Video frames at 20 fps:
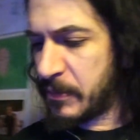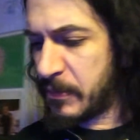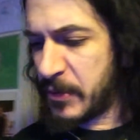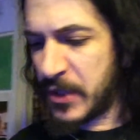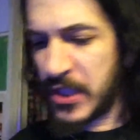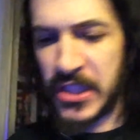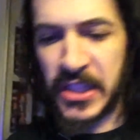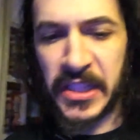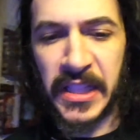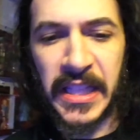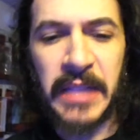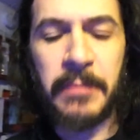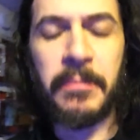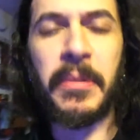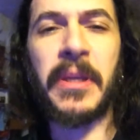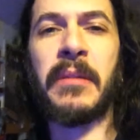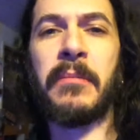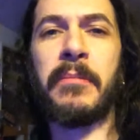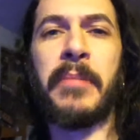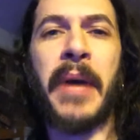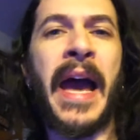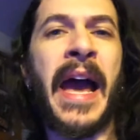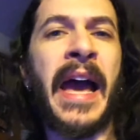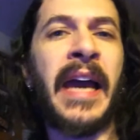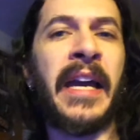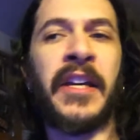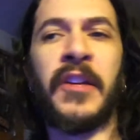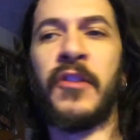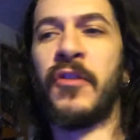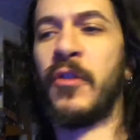sleeping
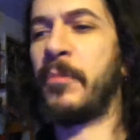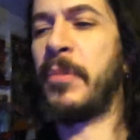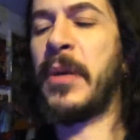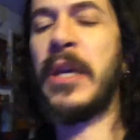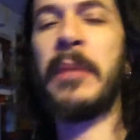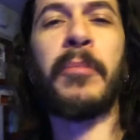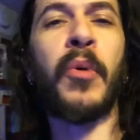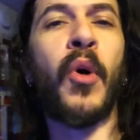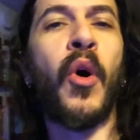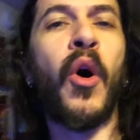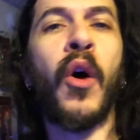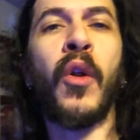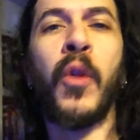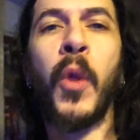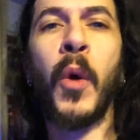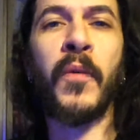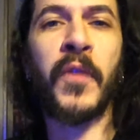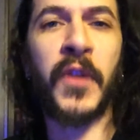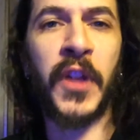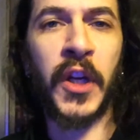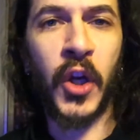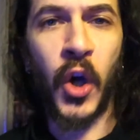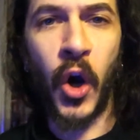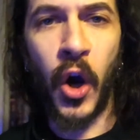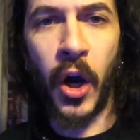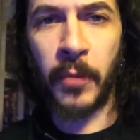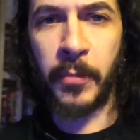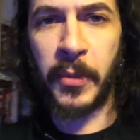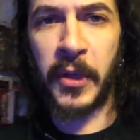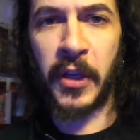bags, or people all over the
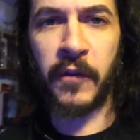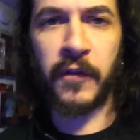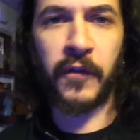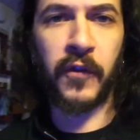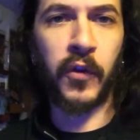carpeted